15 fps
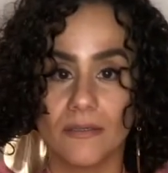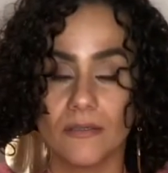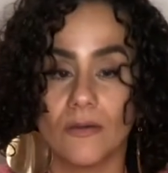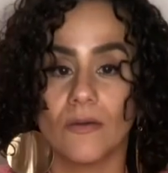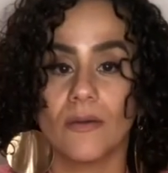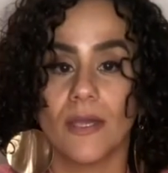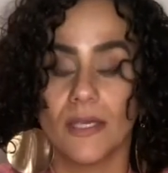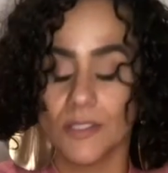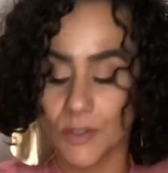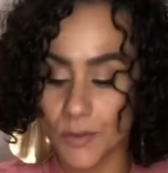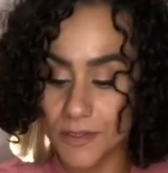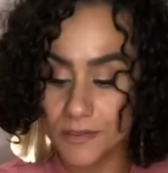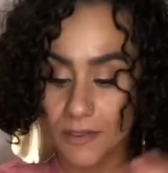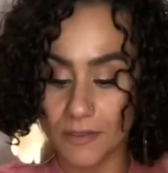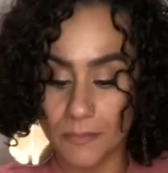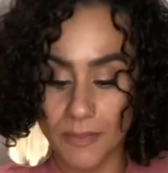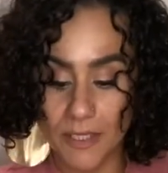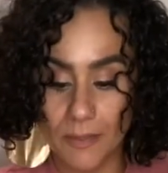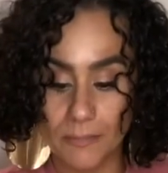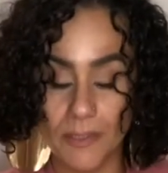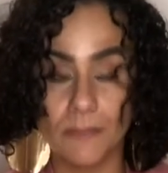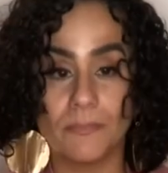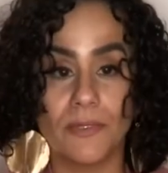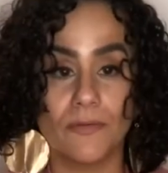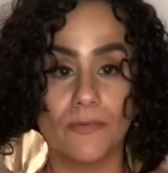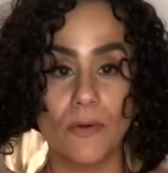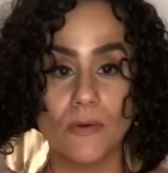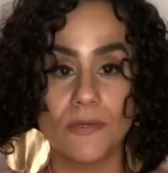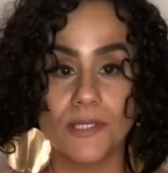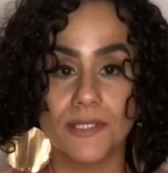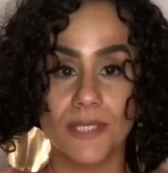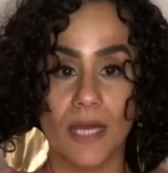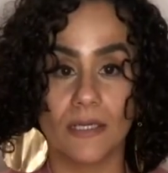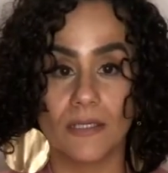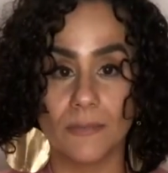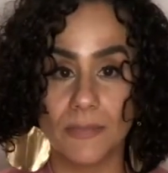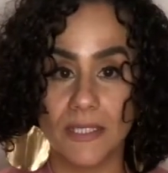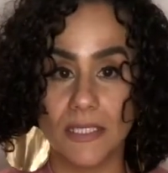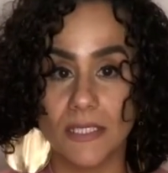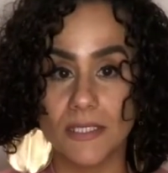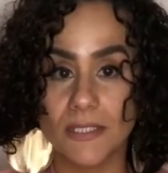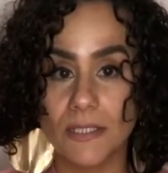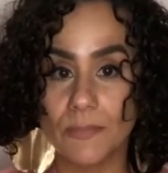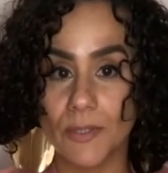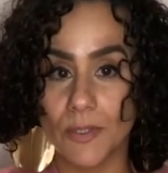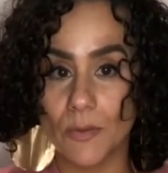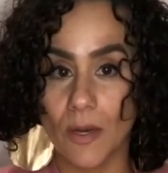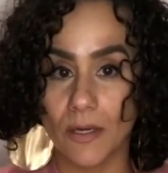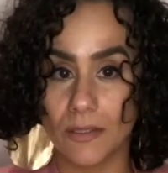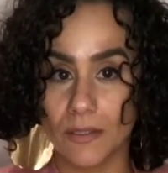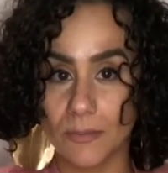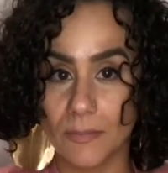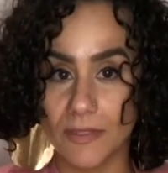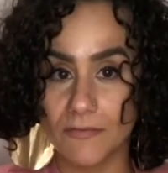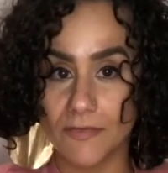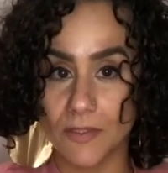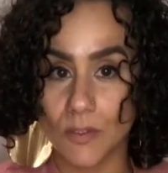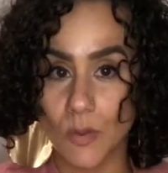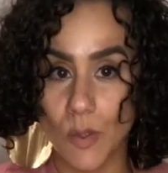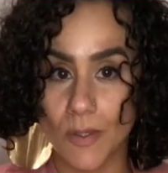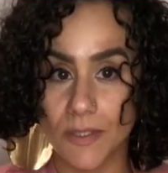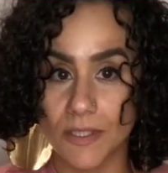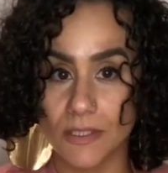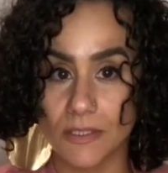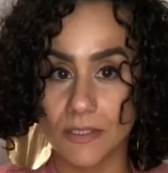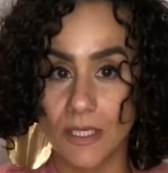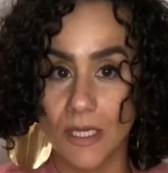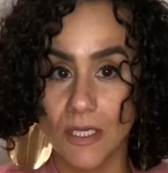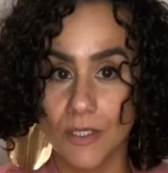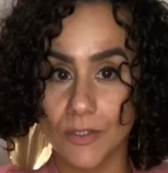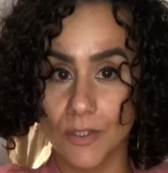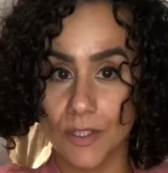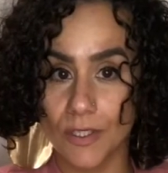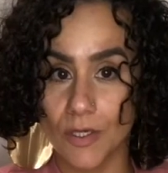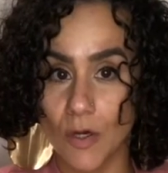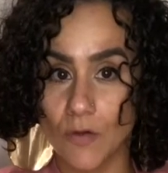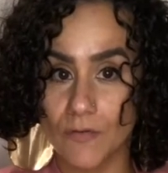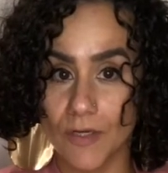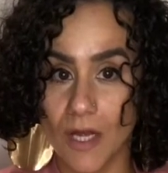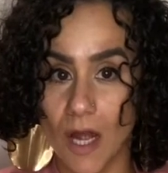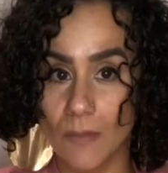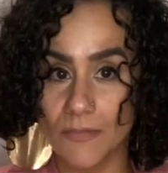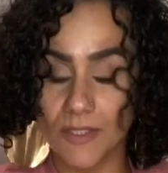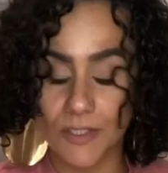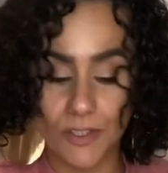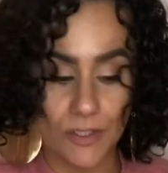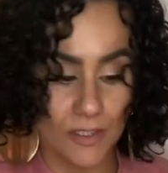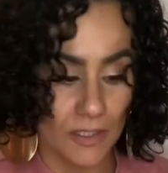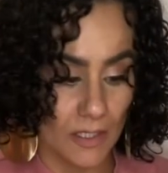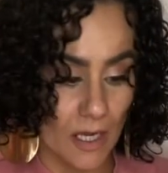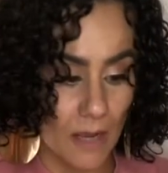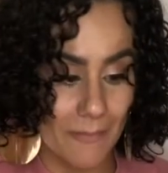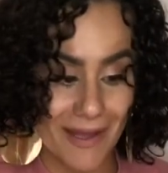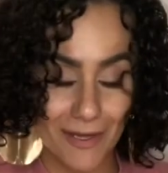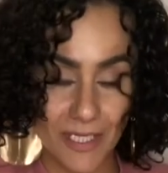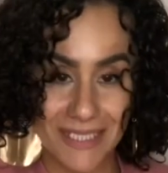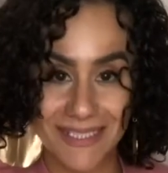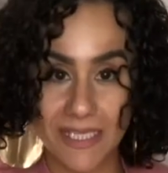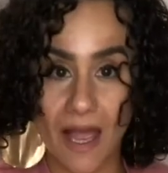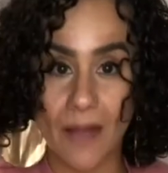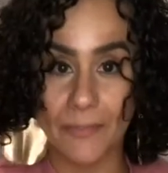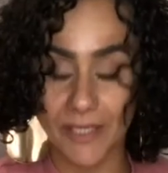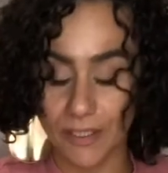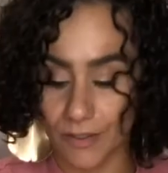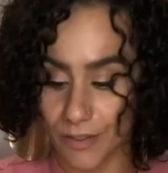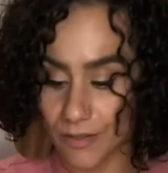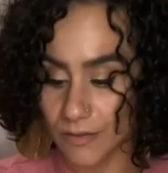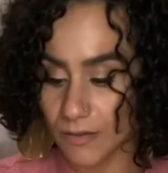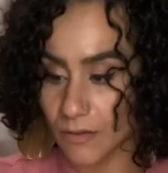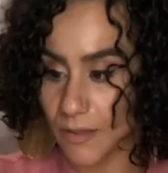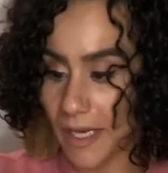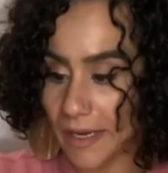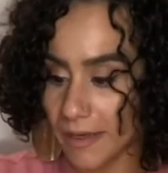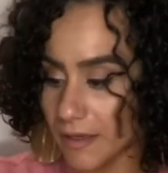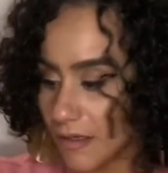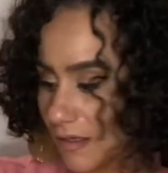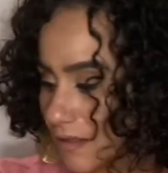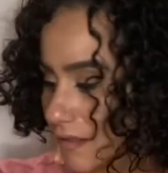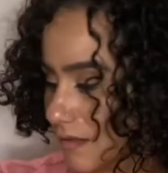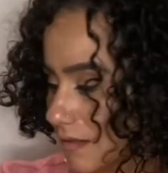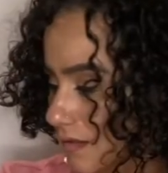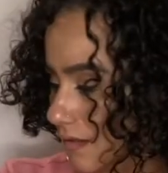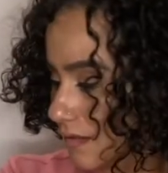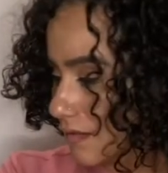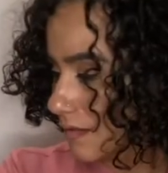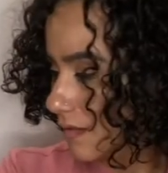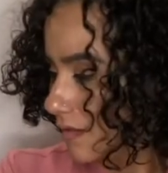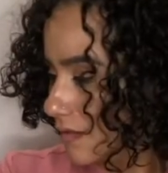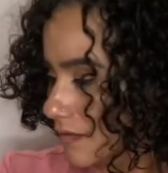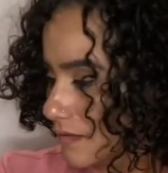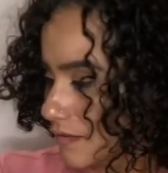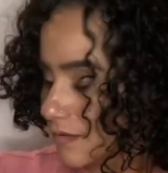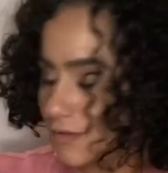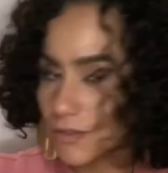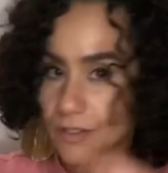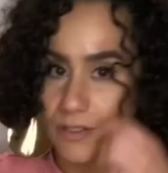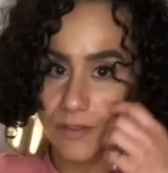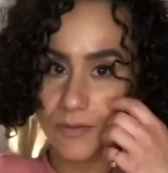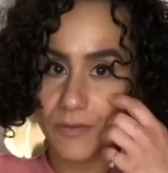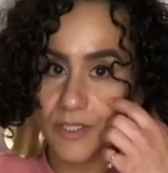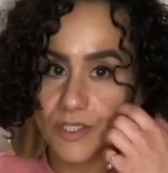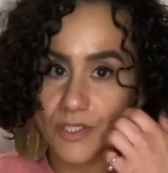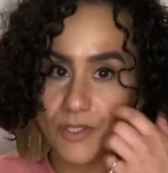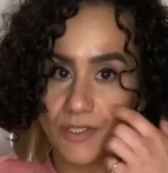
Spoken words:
okay? So it's going to be a bumpy road. It's not going to be easy, but you are going to be victorious. You're going to overcome this. You're going to come out on top here, okay? You're going to reach your